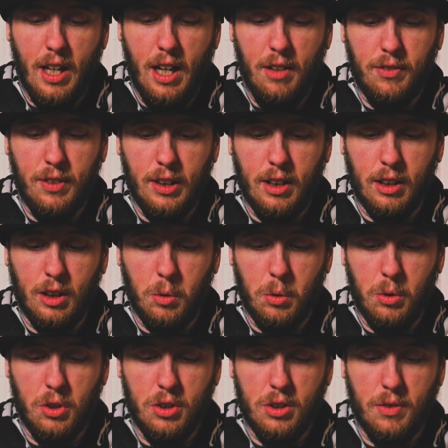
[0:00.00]
I feel like you
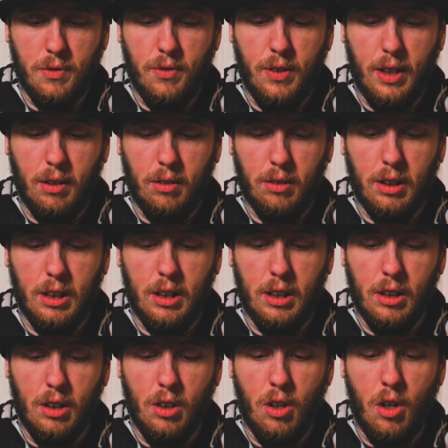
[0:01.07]
were just very
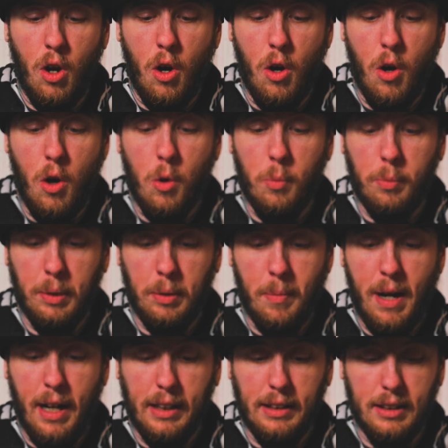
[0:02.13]

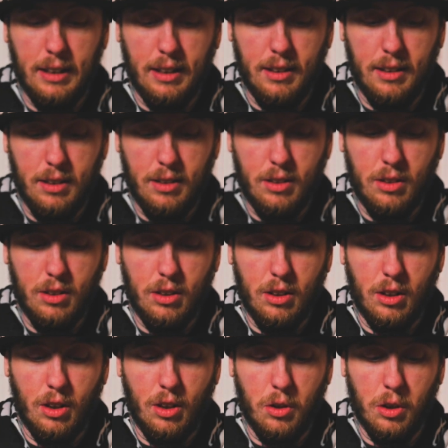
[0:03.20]
open-minded.
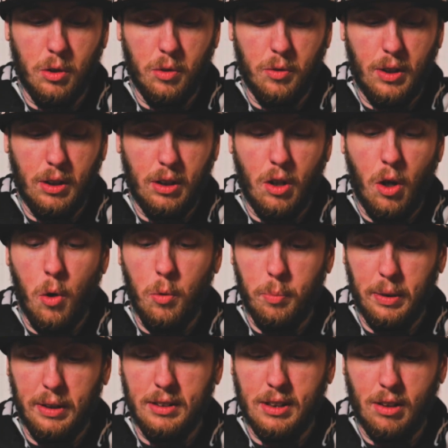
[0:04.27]
You know, you were very
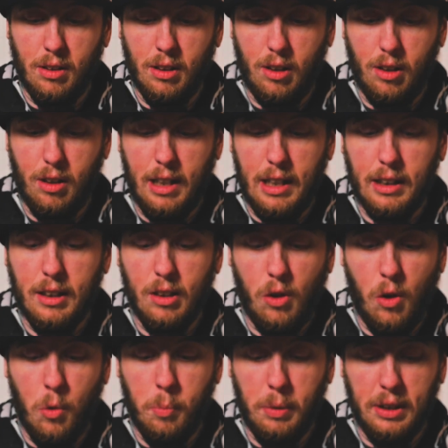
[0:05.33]
open to learning,
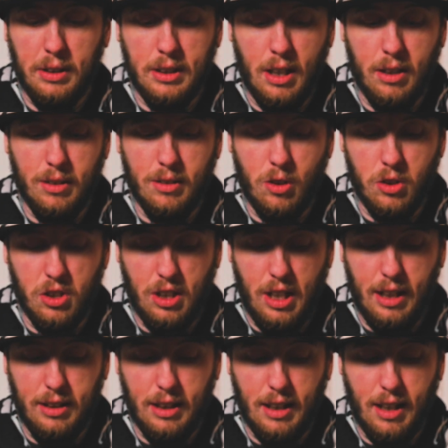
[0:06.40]
open to
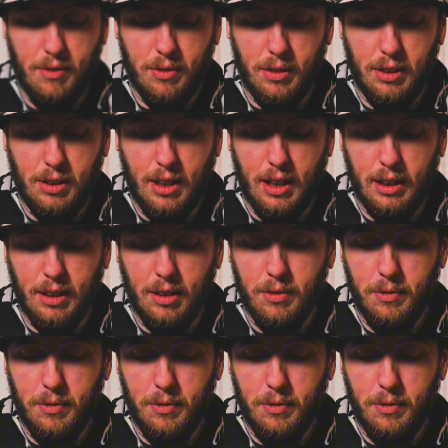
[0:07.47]
understanding everything.